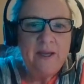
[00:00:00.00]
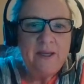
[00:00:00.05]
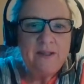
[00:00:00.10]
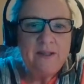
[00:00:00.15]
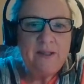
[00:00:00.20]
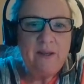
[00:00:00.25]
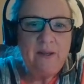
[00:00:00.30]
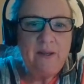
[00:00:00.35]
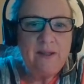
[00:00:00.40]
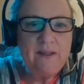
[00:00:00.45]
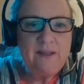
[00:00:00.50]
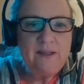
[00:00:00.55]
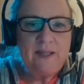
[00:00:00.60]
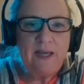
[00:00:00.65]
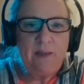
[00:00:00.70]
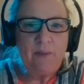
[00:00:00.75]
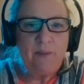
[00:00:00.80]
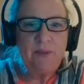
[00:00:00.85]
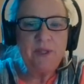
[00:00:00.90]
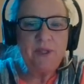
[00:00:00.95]
So you can
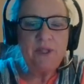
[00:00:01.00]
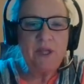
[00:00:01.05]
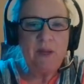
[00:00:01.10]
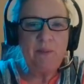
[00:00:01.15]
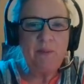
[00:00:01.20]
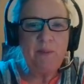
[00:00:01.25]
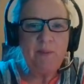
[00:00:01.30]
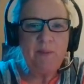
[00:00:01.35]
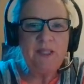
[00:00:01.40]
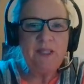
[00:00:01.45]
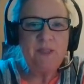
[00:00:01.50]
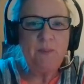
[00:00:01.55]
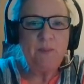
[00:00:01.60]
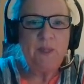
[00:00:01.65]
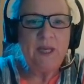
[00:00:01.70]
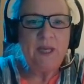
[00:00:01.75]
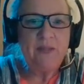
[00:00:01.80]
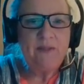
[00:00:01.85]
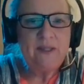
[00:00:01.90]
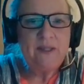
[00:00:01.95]
see with the Dobermans,
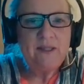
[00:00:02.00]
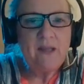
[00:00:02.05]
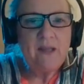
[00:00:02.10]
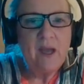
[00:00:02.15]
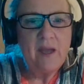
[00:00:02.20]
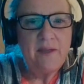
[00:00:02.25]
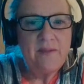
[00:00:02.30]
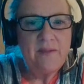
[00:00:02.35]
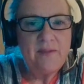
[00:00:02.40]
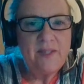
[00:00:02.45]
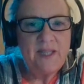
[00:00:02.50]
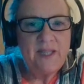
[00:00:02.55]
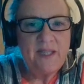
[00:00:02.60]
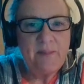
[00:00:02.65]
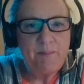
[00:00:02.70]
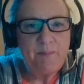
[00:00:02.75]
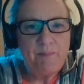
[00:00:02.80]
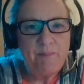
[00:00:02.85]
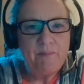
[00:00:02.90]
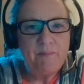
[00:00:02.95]
we get this kind of
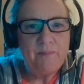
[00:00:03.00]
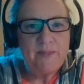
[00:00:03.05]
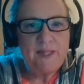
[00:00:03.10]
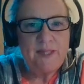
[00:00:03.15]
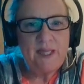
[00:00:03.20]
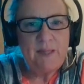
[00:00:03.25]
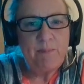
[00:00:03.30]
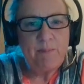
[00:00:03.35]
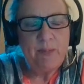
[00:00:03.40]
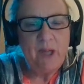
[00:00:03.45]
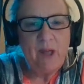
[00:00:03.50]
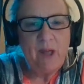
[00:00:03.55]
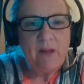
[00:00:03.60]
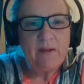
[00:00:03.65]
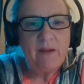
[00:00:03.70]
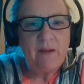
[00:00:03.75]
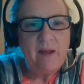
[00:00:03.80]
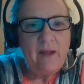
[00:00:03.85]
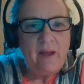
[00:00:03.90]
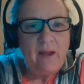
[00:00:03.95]
Z Z
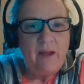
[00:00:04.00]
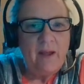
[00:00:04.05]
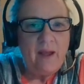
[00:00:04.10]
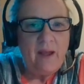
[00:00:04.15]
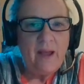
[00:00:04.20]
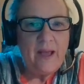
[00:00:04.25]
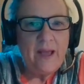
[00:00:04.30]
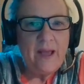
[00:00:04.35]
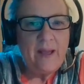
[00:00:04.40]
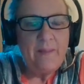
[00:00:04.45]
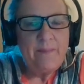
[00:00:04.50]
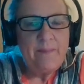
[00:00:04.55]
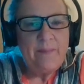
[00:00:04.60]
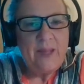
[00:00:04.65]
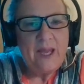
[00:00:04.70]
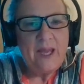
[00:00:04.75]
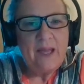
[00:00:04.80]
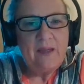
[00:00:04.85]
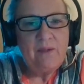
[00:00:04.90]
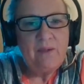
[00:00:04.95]
plot.
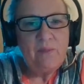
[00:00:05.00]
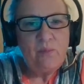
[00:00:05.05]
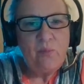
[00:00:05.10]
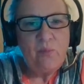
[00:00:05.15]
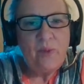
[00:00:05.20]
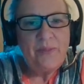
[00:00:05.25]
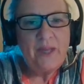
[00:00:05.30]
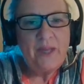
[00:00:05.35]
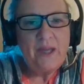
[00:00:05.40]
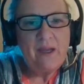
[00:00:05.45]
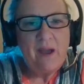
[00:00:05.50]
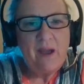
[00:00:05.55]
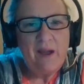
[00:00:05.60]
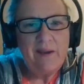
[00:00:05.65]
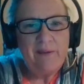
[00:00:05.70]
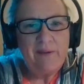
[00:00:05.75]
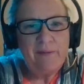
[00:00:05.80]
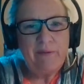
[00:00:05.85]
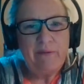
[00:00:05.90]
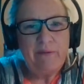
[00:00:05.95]
Um, and what that
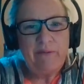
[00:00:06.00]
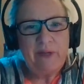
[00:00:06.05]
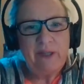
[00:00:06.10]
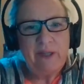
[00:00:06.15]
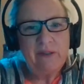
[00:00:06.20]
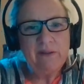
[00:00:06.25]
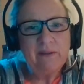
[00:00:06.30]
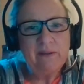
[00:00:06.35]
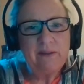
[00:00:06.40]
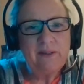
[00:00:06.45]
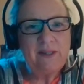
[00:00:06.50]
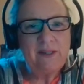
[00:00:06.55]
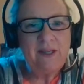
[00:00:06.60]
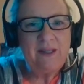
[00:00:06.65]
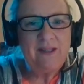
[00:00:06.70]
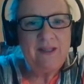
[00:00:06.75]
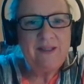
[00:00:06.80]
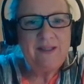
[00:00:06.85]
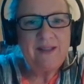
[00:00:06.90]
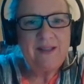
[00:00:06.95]
kind of reveals
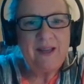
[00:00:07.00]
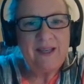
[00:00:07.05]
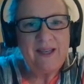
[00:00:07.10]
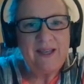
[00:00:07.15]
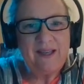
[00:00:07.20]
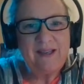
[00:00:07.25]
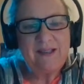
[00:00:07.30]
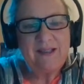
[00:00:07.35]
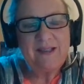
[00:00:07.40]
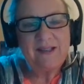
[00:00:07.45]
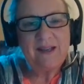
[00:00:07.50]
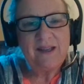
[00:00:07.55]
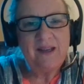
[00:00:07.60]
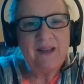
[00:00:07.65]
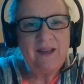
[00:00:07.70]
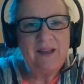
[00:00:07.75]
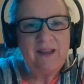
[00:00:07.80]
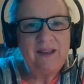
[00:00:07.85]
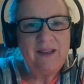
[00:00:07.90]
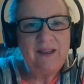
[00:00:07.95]
is, I guess,
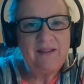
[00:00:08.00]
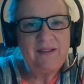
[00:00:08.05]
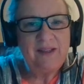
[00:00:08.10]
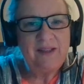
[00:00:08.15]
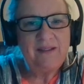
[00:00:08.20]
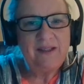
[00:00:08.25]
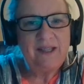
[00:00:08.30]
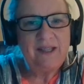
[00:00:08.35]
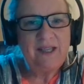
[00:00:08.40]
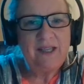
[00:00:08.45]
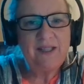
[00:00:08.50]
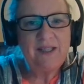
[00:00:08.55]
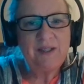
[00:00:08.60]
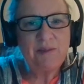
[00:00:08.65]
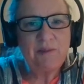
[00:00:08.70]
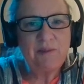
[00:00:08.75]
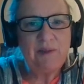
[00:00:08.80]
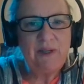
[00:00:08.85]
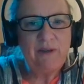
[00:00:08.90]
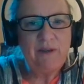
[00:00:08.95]
uh, the
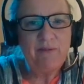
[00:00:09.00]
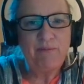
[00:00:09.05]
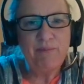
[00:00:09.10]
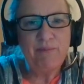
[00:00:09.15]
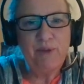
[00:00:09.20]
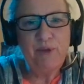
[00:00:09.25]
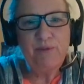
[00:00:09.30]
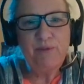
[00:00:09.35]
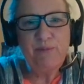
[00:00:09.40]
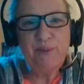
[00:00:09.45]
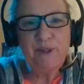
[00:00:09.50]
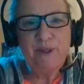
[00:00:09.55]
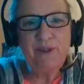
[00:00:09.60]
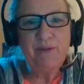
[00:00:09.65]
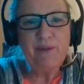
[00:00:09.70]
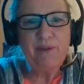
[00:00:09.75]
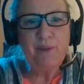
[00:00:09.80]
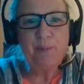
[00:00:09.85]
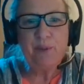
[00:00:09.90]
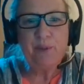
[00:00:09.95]
history of movement
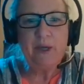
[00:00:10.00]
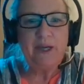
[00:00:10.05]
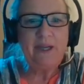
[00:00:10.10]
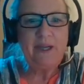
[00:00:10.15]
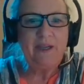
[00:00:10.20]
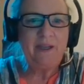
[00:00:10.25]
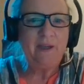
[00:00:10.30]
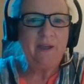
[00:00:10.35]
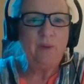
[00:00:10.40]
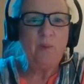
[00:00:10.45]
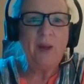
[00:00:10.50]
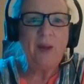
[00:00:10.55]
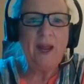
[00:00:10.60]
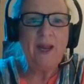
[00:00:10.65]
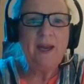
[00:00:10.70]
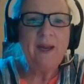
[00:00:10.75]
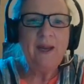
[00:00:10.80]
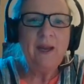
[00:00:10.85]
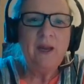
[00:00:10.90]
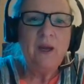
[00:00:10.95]
of the breed in a
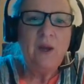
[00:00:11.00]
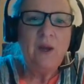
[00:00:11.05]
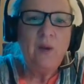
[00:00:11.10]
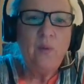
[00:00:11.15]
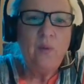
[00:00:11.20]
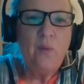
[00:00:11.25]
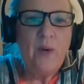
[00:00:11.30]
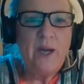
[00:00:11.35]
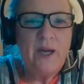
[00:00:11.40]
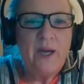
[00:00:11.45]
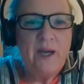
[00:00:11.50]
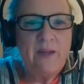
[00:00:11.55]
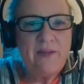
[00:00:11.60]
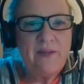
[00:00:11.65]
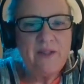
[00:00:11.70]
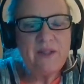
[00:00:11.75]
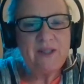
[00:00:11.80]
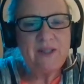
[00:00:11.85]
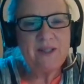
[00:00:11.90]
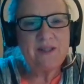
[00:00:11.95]
way, where
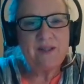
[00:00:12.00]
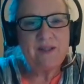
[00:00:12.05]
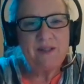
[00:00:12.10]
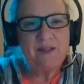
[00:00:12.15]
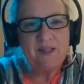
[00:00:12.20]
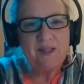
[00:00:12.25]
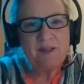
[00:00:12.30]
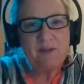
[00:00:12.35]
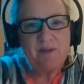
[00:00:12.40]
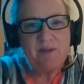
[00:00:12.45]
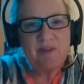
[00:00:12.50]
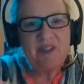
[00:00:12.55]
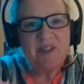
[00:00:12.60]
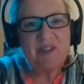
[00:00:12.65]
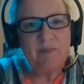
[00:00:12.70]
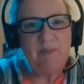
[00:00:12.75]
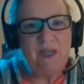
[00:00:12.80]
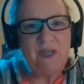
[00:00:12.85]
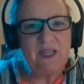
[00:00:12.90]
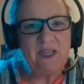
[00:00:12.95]
this the sort of
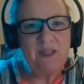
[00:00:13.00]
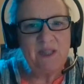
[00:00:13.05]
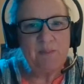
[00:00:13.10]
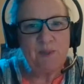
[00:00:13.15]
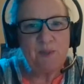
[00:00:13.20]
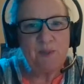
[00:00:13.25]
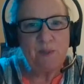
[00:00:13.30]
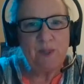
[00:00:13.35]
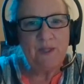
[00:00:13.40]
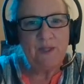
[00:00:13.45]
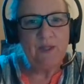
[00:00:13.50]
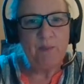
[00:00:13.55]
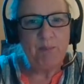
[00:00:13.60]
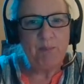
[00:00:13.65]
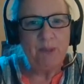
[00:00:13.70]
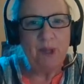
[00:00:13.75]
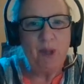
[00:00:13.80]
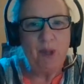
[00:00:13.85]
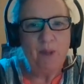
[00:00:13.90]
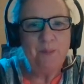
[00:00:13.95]
smears between the
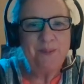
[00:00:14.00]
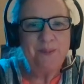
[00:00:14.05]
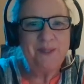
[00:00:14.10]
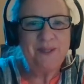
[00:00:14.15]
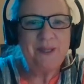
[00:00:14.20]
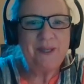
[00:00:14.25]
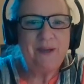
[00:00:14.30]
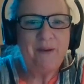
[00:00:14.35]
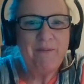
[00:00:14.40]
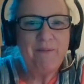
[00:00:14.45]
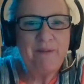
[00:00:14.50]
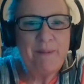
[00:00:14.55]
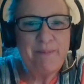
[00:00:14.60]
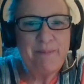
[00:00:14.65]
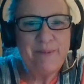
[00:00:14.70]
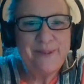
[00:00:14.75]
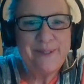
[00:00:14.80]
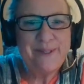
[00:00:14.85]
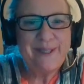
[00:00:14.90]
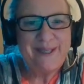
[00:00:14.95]
blobs uh,
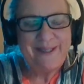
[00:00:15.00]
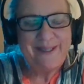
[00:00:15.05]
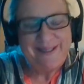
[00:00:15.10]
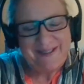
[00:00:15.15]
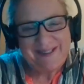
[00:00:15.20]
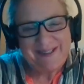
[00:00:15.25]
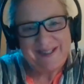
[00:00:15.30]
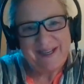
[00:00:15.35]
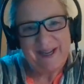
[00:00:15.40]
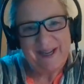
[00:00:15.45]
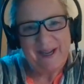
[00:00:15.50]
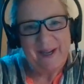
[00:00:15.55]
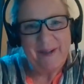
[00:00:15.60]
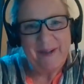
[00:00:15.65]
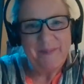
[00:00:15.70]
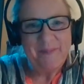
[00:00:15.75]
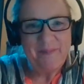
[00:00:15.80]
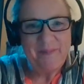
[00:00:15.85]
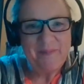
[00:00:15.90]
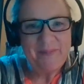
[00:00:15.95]
represent
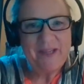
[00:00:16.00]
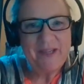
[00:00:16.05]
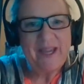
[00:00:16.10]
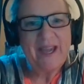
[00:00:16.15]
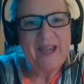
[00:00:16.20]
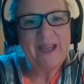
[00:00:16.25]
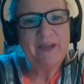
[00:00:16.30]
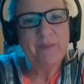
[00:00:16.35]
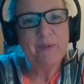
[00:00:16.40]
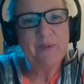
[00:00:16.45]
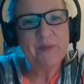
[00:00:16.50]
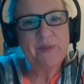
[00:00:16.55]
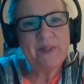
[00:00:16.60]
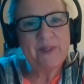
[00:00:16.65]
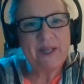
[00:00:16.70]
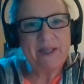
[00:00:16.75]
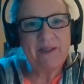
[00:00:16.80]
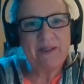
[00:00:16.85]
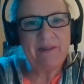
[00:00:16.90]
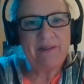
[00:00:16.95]
um, animals
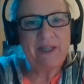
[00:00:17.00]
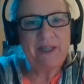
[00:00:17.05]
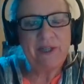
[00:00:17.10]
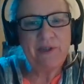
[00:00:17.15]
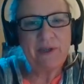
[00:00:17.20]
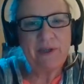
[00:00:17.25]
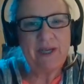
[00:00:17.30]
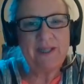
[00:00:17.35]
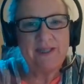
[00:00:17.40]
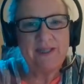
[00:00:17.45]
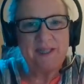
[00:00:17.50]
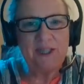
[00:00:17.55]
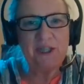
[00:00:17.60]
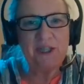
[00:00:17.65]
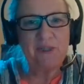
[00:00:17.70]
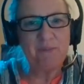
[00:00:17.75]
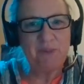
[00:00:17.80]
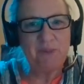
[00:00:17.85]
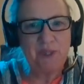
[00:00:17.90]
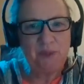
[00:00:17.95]
that are in
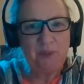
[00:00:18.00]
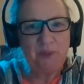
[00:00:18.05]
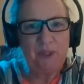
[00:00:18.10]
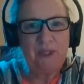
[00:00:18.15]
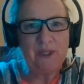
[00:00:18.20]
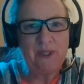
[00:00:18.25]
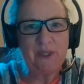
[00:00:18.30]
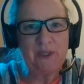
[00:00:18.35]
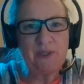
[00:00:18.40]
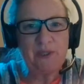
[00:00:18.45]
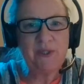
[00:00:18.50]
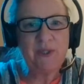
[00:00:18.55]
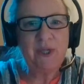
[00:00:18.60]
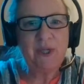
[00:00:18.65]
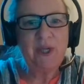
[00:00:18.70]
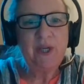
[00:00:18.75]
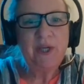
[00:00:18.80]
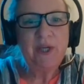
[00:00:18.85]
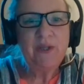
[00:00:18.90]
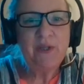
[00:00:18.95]
transition between those
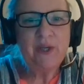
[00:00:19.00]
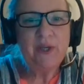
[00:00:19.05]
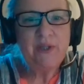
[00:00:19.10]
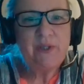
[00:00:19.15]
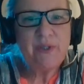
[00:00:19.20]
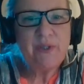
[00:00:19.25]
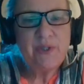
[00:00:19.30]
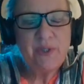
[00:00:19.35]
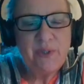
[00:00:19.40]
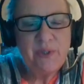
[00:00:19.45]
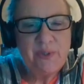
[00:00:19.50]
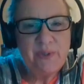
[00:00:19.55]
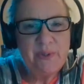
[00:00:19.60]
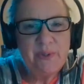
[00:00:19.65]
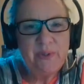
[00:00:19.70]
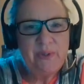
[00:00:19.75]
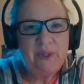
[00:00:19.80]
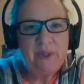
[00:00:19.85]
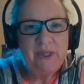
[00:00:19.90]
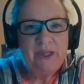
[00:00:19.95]
those
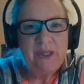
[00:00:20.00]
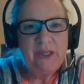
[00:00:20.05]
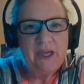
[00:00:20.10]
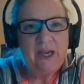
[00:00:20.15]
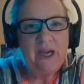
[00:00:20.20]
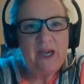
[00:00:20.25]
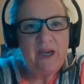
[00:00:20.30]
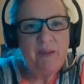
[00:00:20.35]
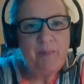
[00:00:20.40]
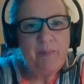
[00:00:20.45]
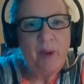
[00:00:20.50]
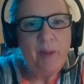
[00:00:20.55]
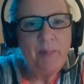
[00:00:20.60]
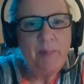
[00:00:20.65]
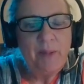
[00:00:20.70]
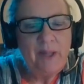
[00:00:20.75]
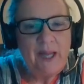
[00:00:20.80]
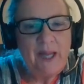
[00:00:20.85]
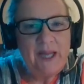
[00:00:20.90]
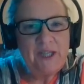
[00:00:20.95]
two uh,
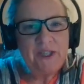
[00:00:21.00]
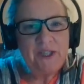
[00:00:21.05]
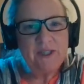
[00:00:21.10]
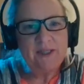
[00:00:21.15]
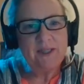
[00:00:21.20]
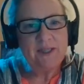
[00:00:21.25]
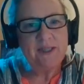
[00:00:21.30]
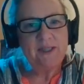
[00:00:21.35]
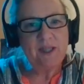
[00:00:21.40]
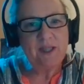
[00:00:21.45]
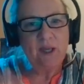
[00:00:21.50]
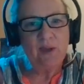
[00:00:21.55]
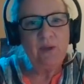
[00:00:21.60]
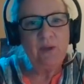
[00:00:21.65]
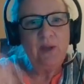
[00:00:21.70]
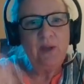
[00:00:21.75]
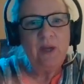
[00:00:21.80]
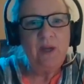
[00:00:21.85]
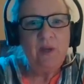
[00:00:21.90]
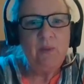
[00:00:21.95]
populations. And
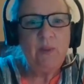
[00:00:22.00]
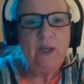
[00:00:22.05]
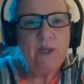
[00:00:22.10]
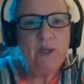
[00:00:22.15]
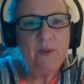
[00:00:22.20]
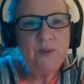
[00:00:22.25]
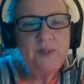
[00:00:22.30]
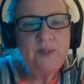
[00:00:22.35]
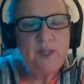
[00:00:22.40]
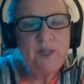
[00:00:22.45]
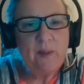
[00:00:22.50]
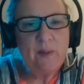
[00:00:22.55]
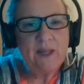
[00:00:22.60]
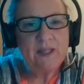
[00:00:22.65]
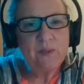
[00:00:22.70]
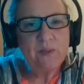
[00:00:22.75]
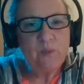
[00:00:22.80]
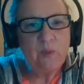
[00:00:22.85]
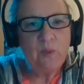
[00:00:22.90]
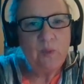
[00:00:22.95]
so we can also
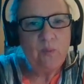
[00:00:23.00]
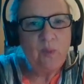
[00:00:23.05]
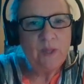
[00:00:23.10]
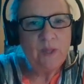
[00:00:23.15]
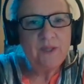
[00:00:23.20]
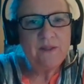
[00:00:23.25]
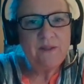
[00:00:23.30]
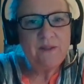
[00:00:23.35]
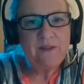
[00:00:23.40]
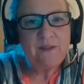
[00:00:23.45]
ask, well, what